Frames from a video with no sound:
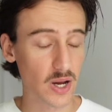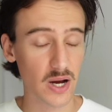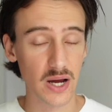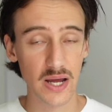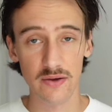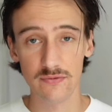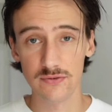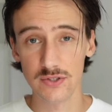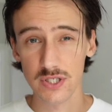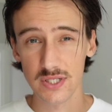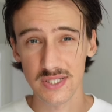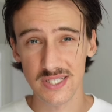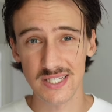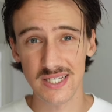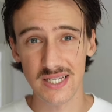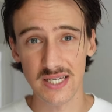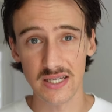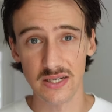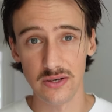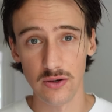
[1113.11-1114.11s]
I have just
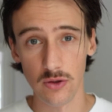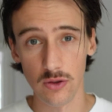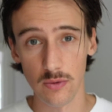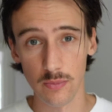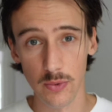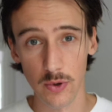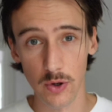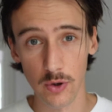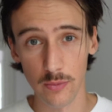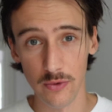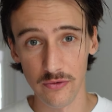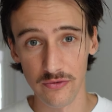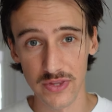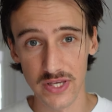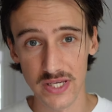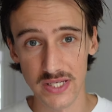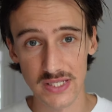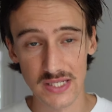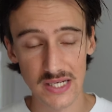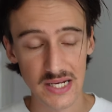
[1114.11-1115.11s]
seen on the bottom of
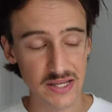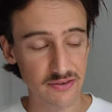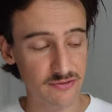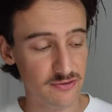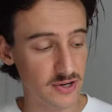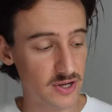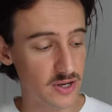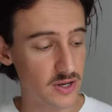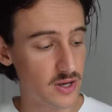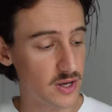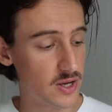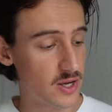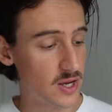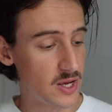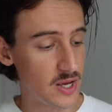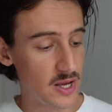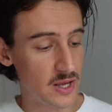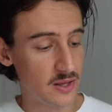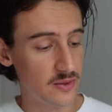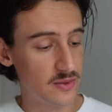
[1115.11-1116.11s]
this leaflet
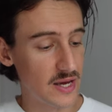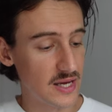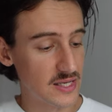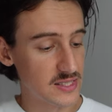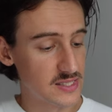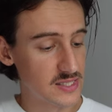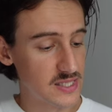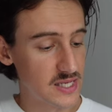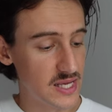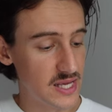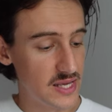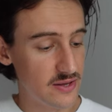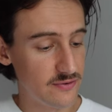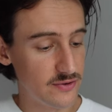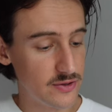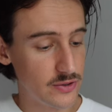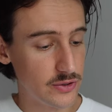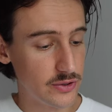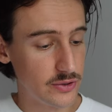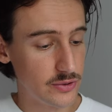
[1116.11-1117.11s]
that if
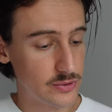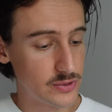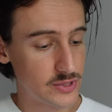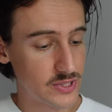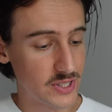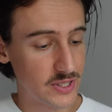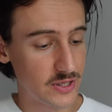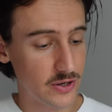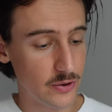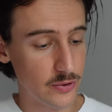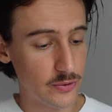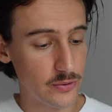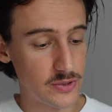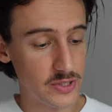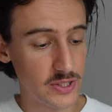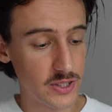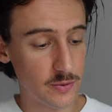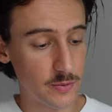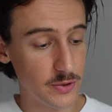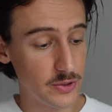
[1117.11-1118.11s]
you use the code
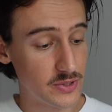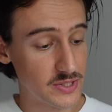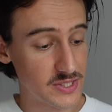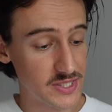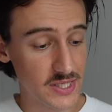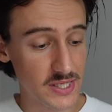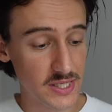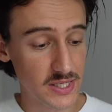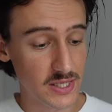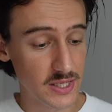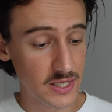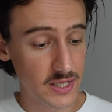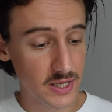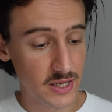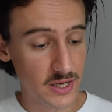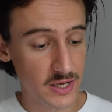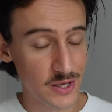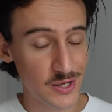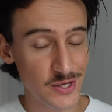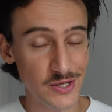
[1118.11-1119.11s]
community,
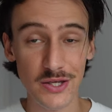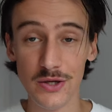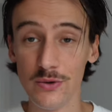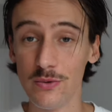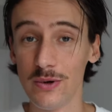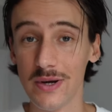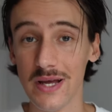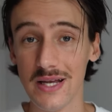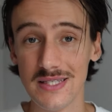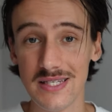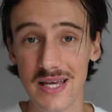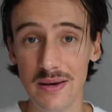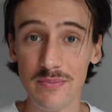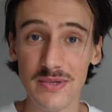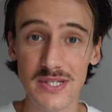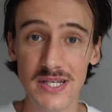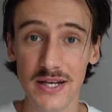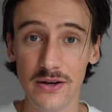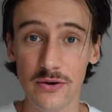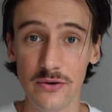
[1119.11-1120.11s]
you will get
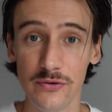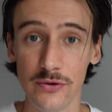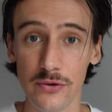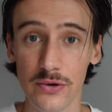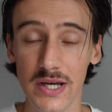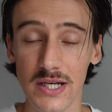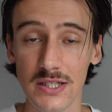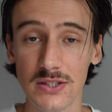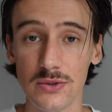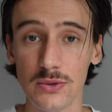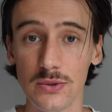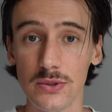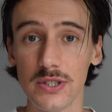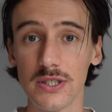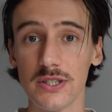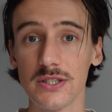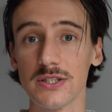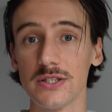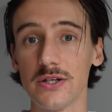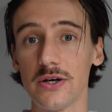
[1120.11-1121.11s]
10% off your next order.
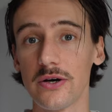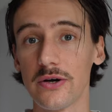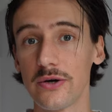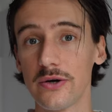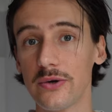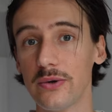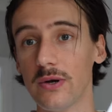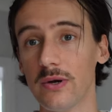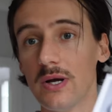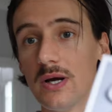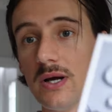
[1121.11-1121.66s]
So